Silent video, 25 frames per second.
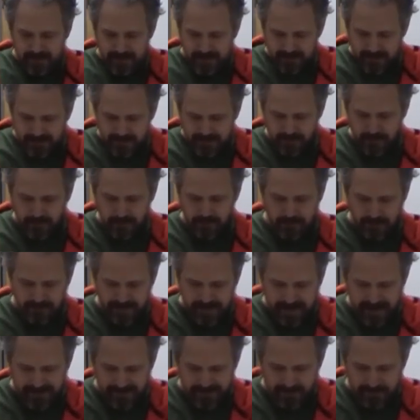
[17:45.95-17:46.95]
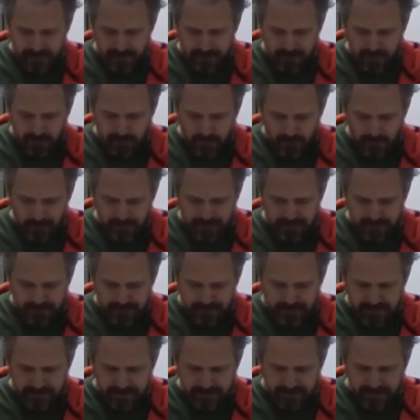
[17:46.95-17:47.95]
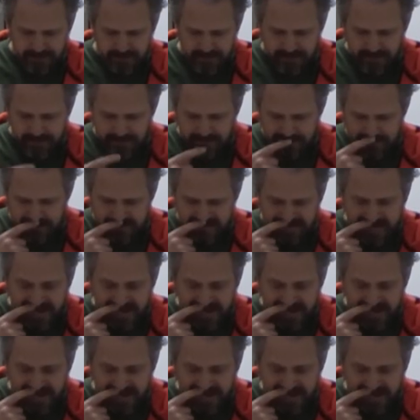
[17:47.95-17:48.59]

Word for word: And so we have this recorded in his